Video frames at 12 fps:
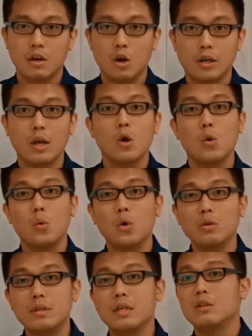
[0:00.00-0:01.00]
Okay,
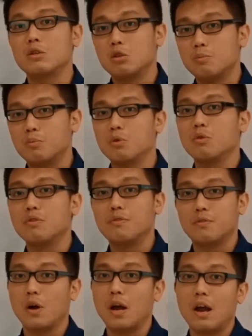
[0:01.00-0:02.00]
we'll need to prove
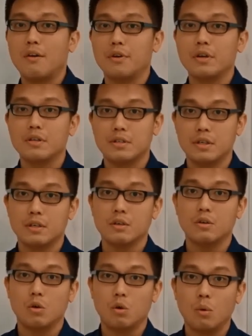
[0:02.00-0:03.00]
for every single
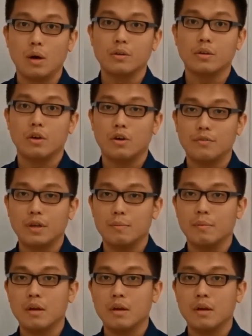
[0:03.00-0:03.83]
one of them.